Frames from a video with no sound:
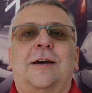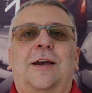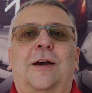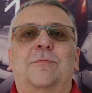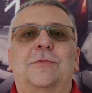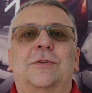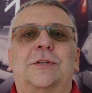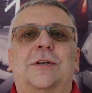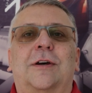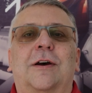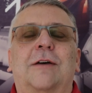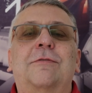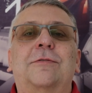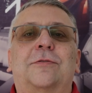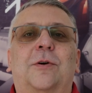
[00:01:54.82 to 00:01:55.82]
comes
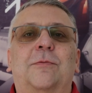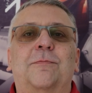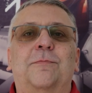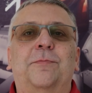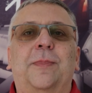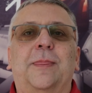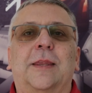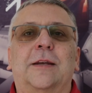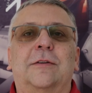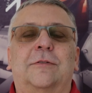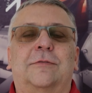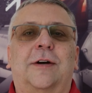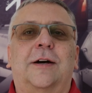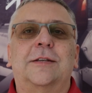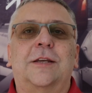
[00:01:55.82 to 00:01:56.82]
from
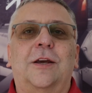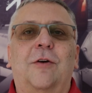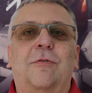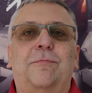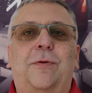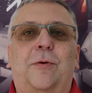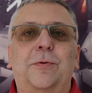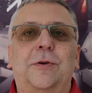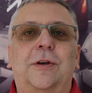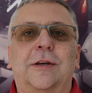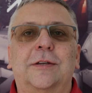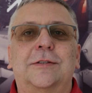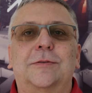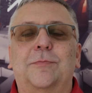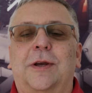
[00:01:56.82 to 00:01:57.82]
the rising of
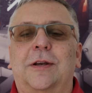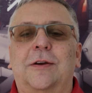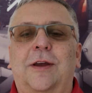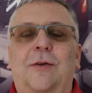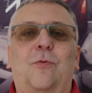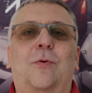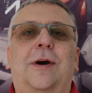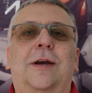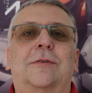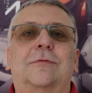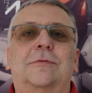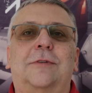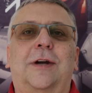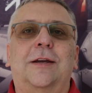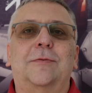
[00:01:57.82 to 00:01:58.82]
populism and
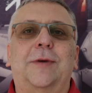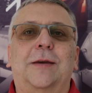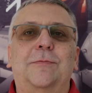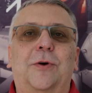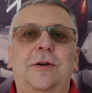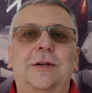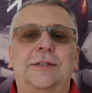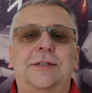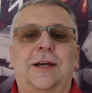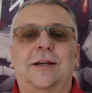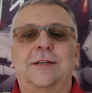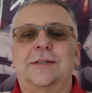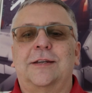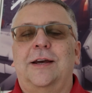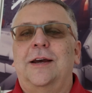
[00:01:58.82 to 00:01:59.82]
right-wing
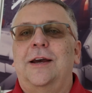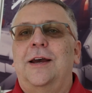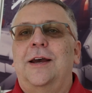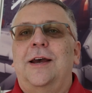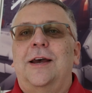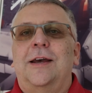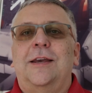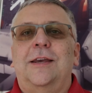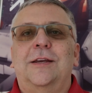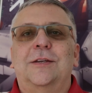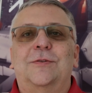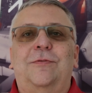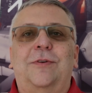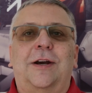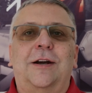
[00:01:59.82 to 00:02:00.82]
politics.
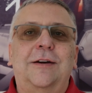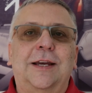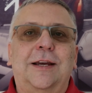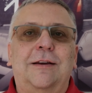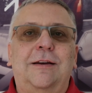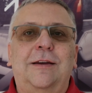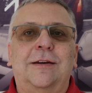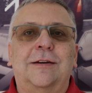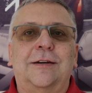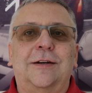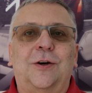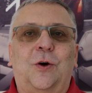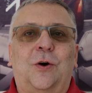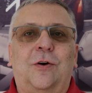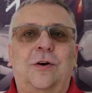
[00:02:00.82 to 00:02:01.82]
He's very
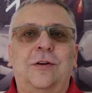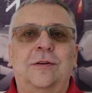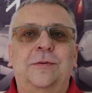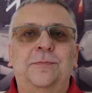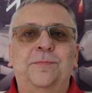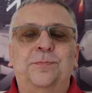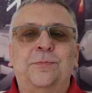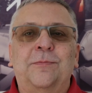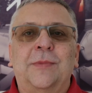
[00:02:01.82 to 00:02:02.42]
clear on